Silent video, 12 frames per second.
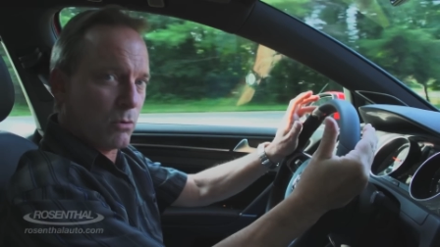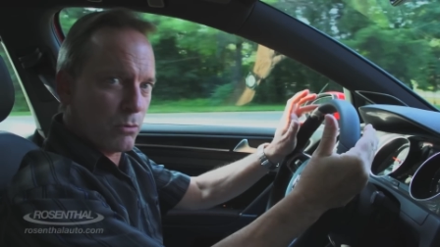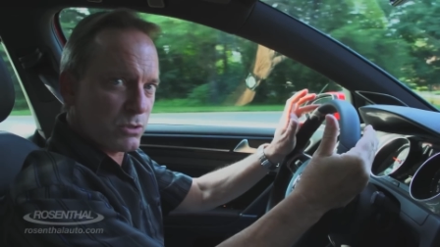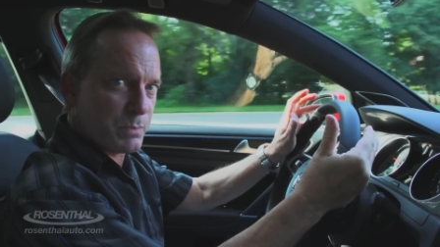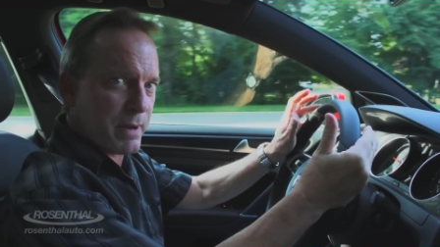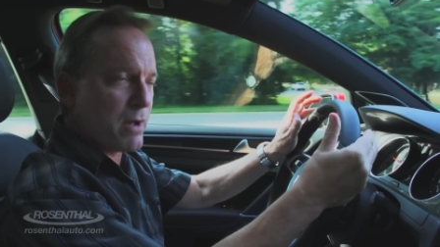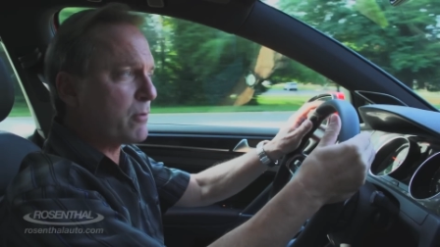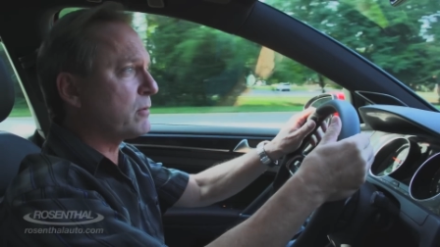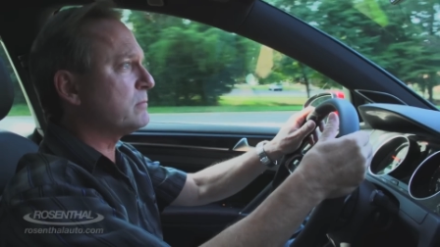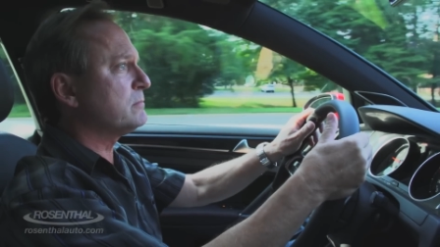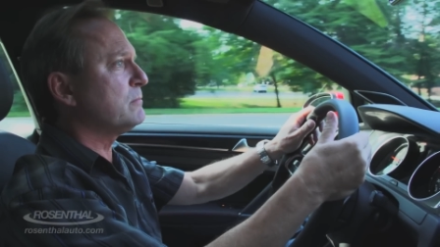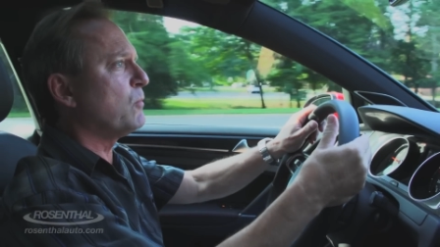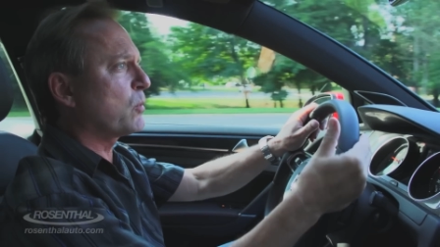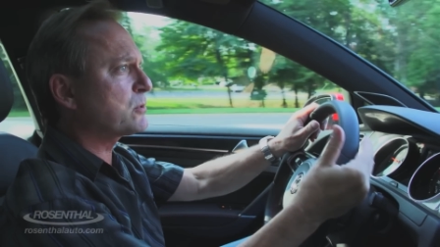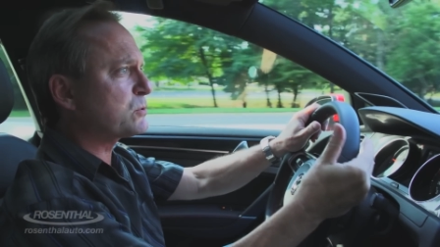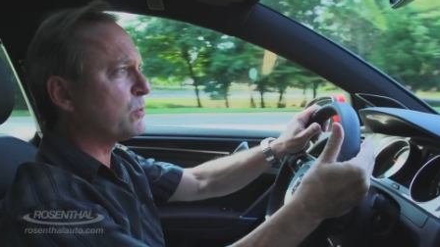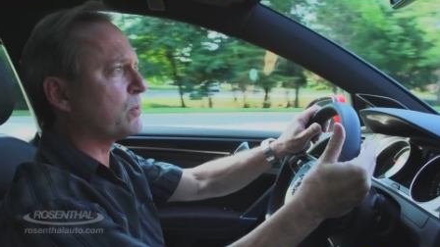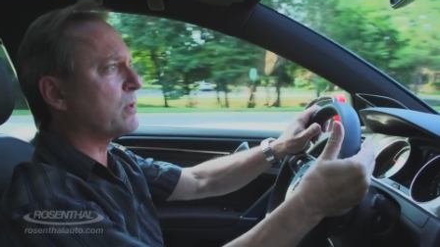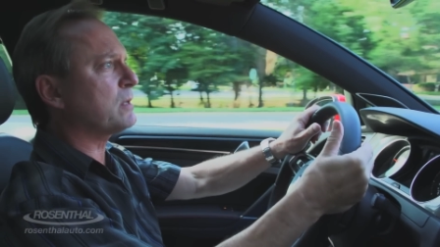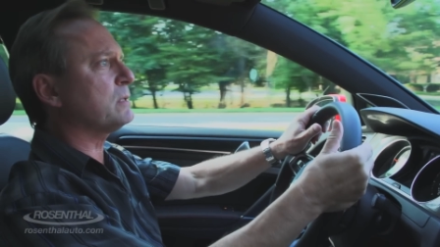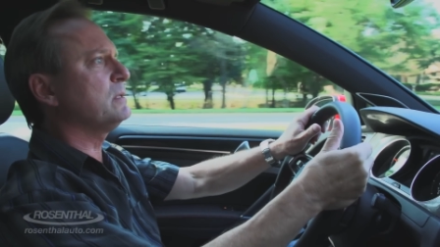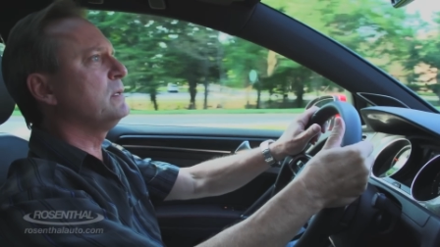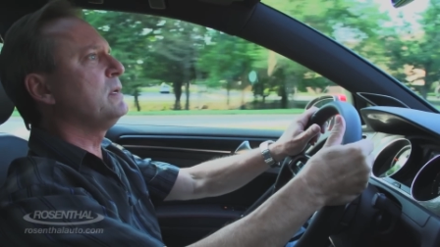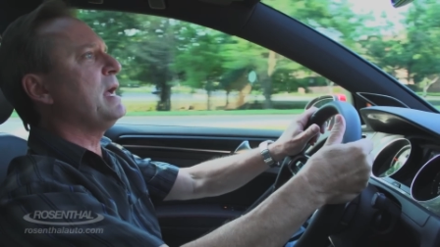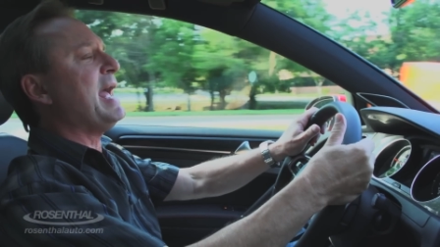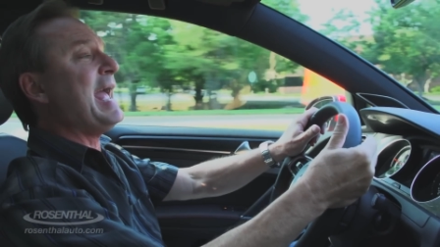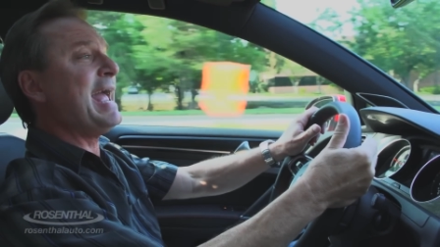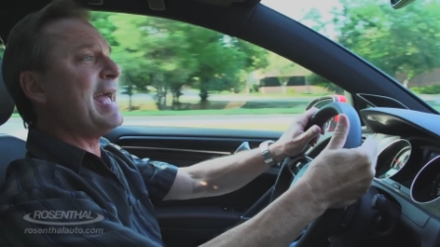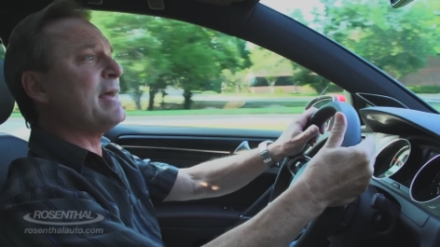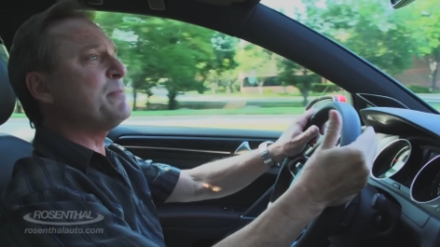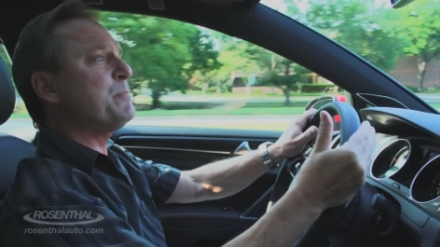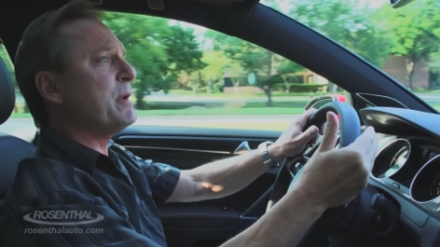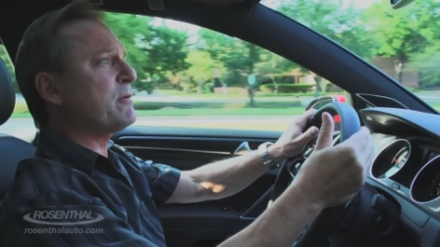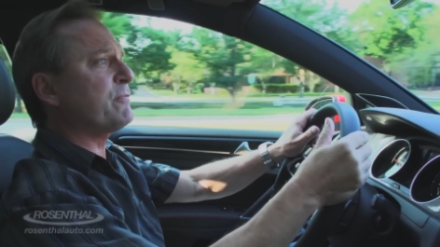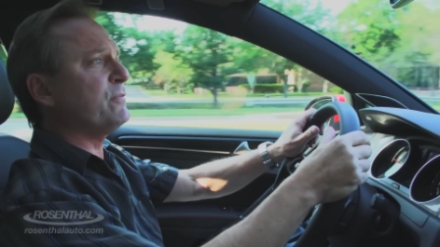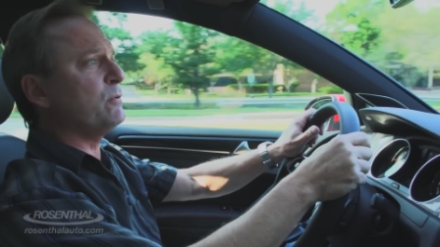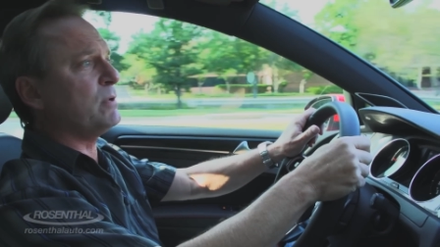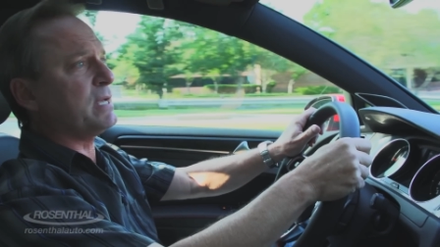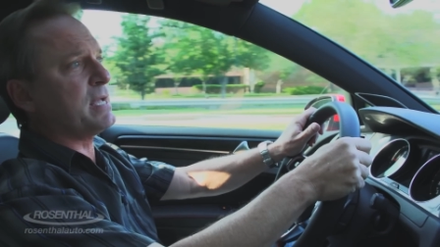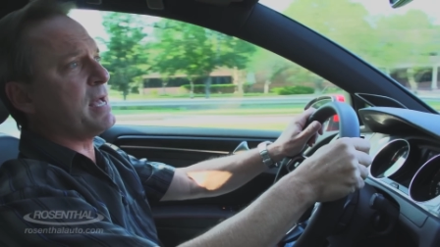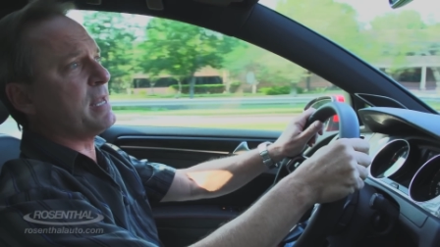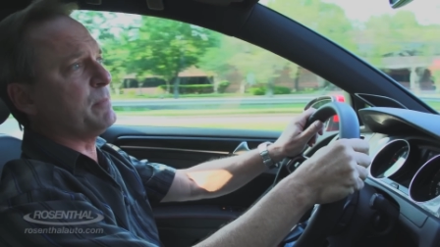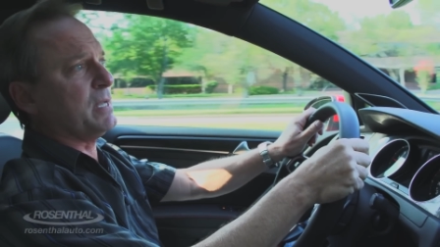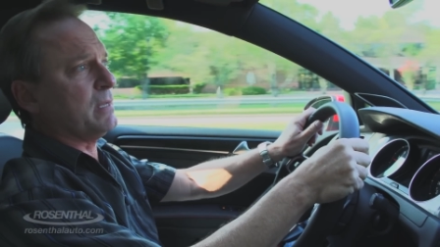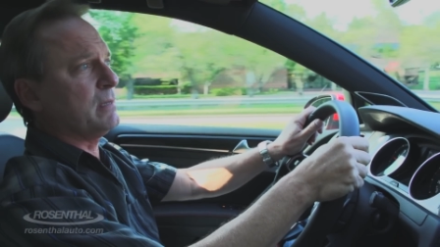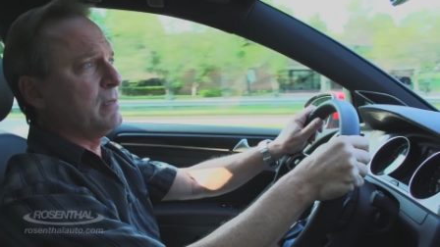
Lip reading: horsepower, more torque, and better fuel economy,